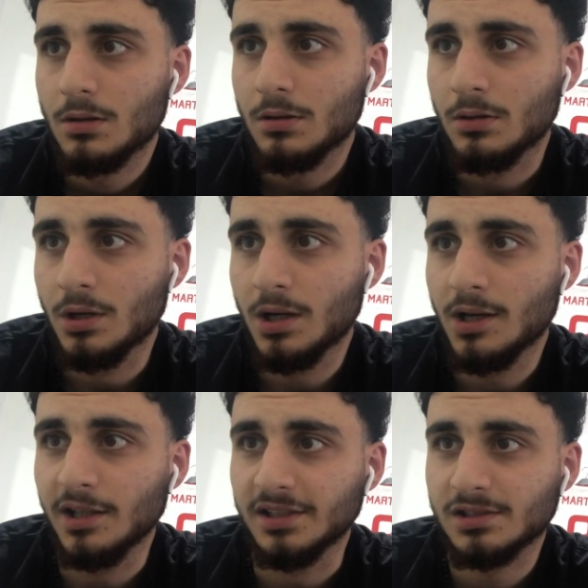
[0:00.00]

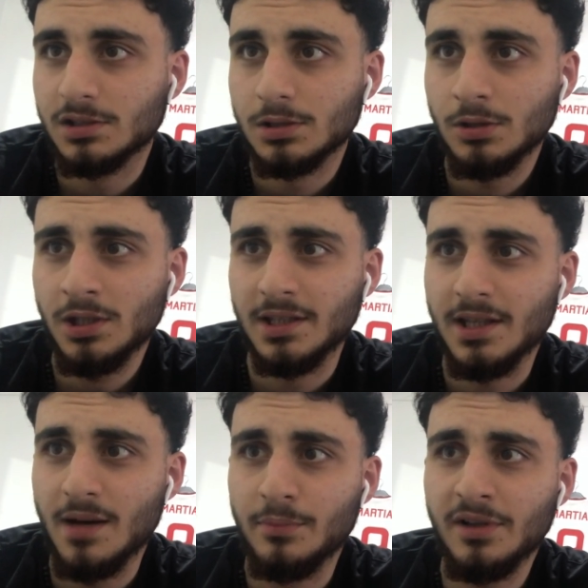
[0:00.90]
Nice. Look at
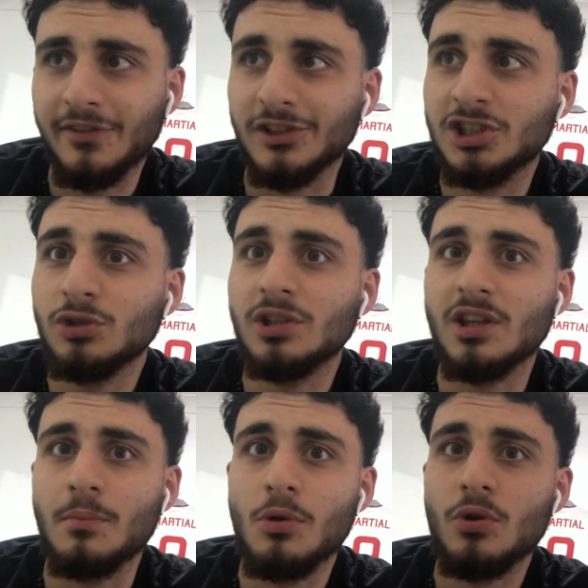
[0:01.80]
that. Beautiful shielding of
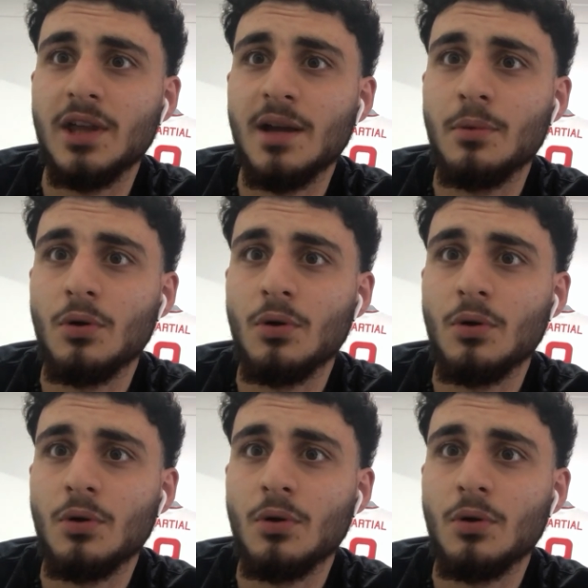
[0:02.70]
the ball there, bro.